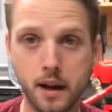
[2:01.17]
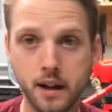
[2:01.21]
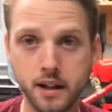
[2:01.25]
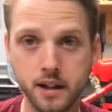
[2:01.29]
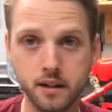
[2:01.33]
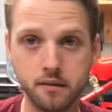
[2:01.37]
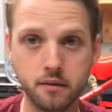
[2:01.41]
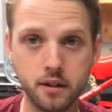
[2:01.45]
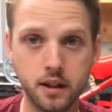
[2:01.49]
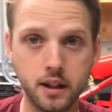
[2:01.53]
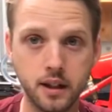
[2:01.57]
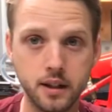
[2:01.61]

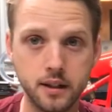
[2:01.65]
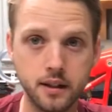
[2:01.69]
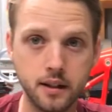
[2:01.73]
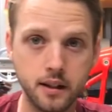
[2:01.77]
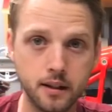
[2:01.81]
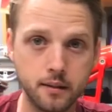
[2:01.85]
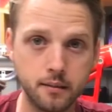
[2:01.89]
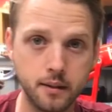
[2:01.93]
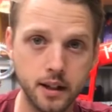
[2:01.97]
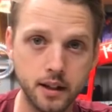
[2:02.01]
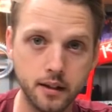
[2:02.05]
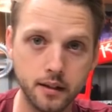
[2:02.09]
ride that I
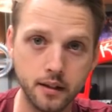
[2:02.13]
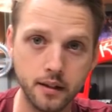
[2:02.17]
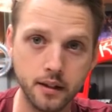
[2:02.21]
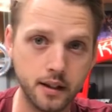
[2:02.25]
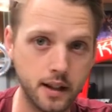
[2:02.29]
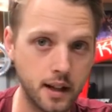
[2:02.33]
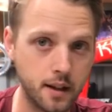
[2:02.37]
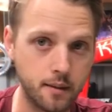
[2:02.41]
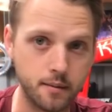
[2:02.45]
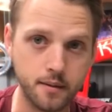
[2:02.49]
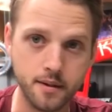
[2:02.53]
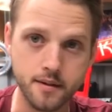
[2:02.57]
went on, and
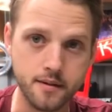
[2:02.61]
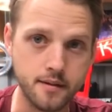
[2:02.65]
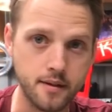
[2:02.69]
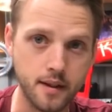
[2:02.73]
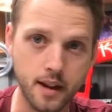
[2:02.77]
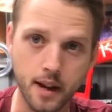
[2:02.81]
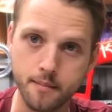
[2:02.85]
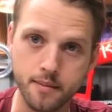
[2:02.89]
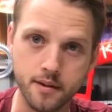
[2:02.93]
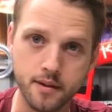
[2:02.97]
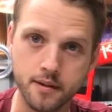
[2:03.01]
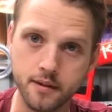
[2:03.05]
that was
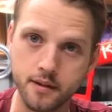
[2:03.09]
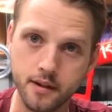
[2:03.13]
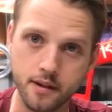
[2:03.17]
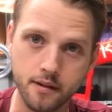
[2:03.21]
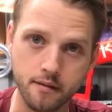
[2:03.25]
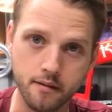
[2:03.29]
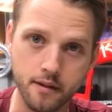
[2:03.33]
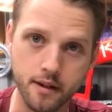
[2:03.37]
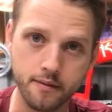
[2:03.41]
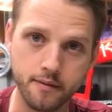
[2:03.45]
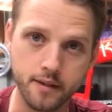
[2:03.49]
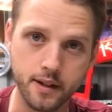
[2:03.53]
absolutely
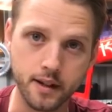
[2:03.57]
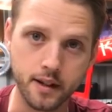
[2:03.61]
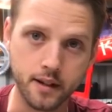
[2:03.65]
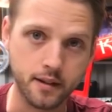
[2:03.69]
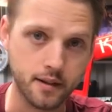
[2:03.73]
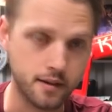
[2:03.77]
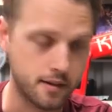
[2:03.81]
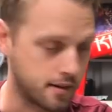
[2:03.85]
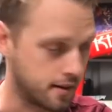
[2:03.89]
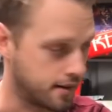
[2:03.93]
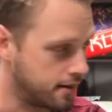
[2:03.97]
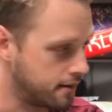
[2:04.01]
horrific.
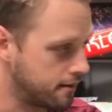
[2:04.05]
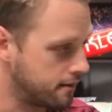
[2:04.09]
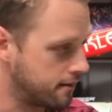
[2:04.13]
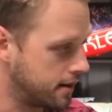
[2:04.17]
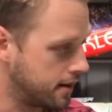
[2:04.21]
So